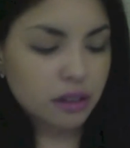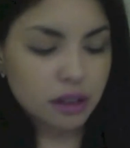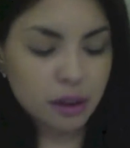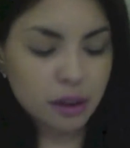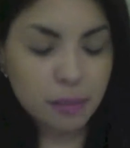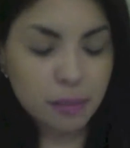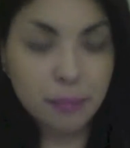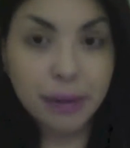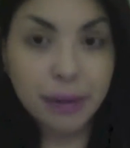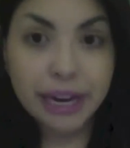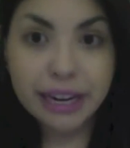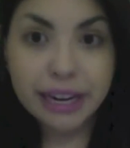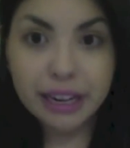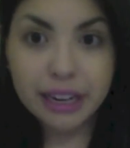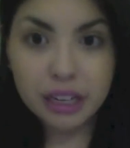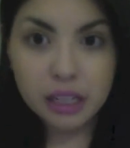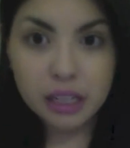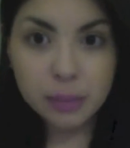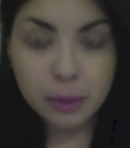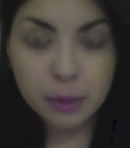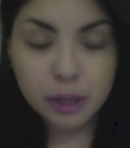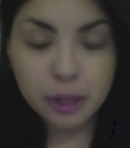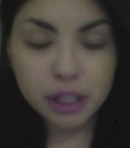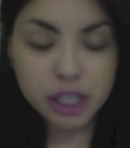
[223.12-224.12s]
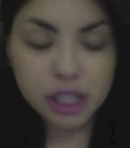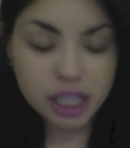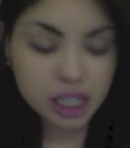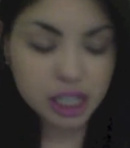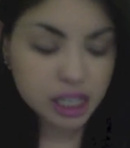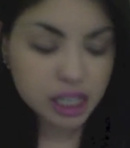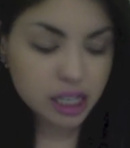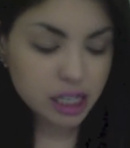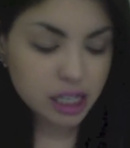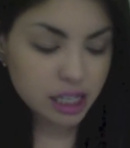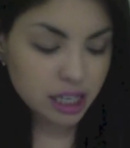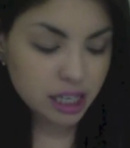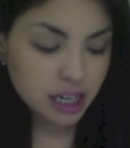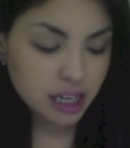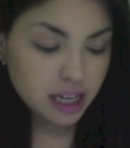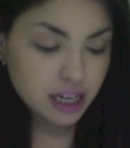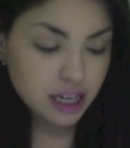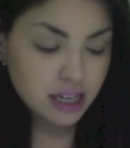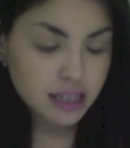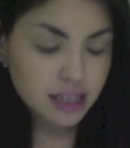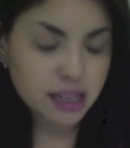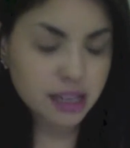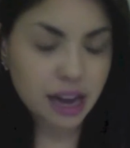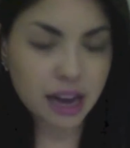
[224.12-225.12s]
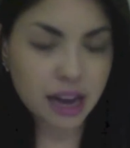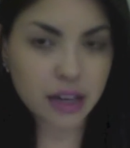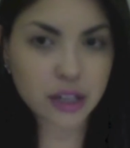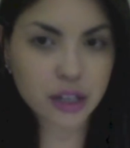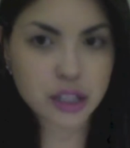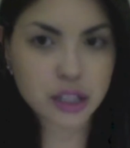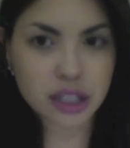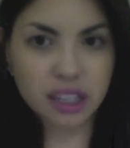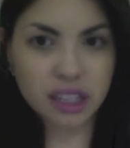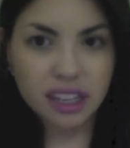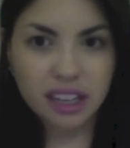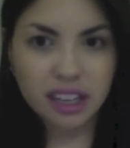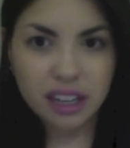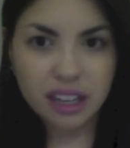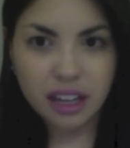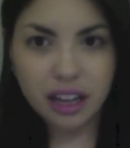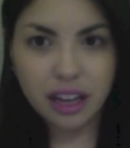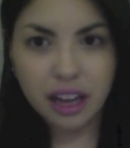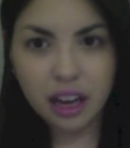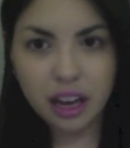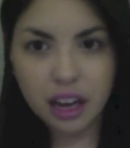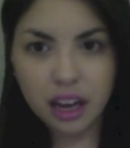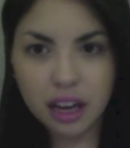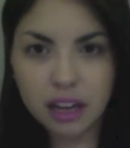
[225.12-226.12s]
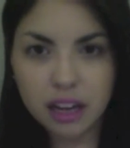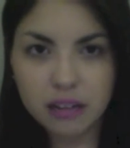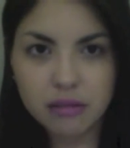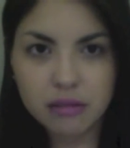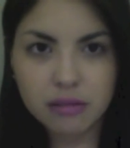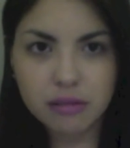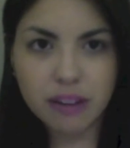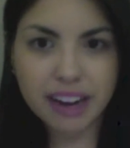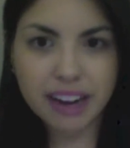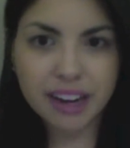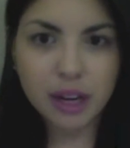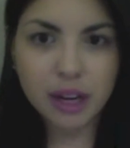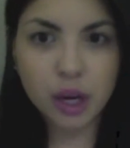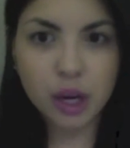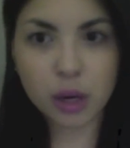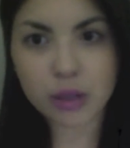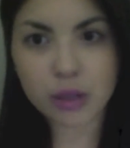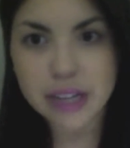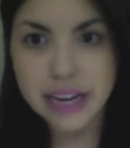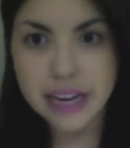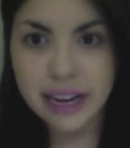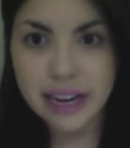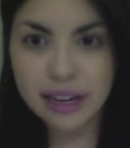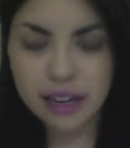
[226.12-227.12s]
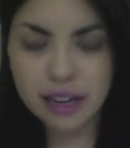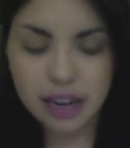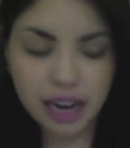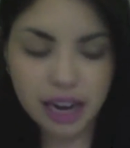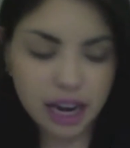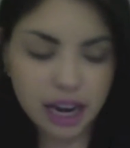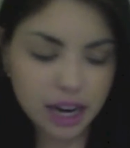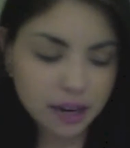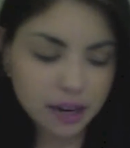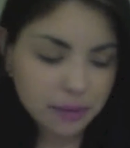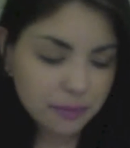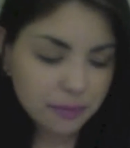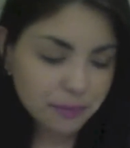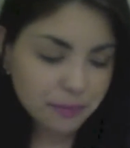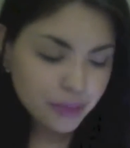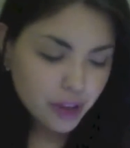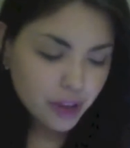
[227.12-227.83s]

My next purchase is actually like it kind of goes hand in hand.